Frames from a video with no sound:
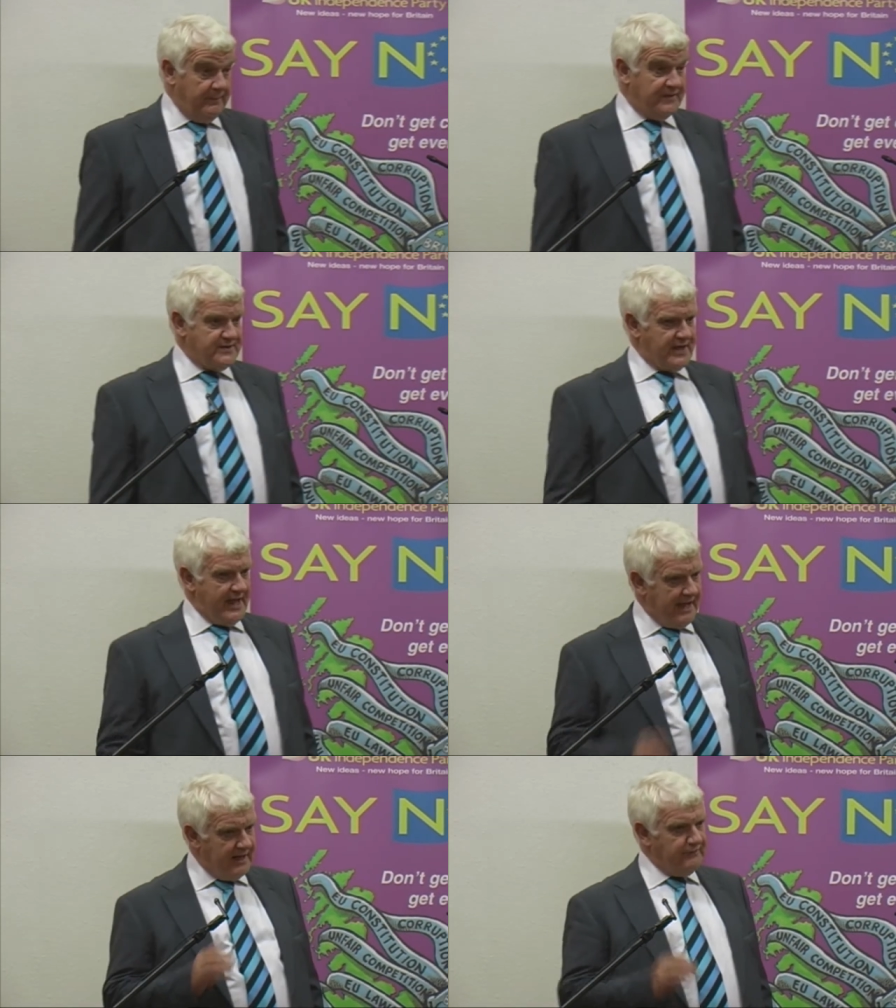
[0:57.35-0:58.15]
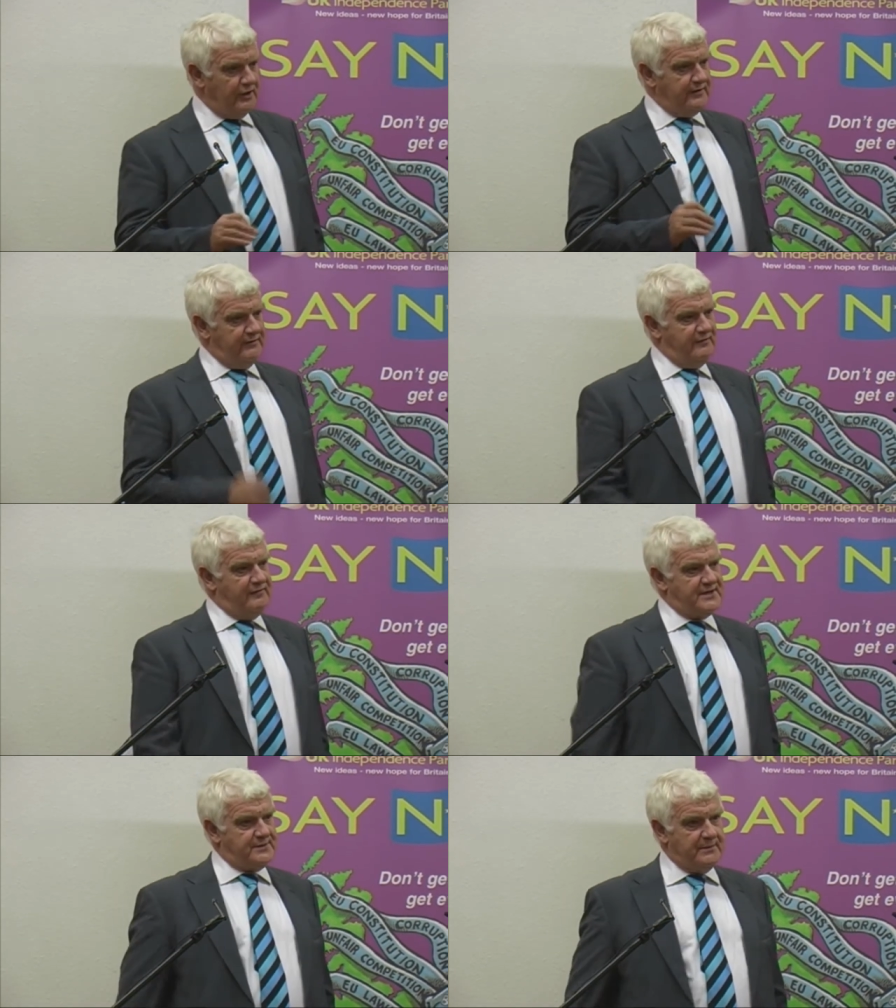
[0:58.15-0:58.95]
But there's a hell of a lot of
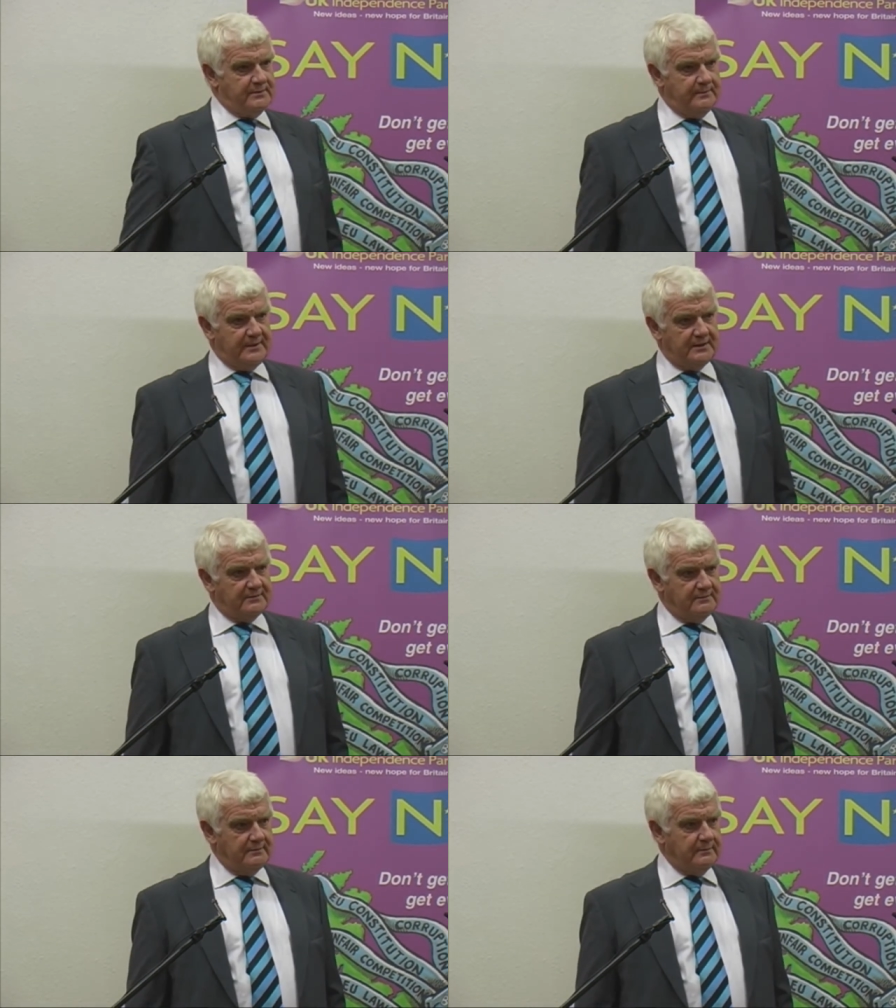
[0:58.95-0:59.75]
investment been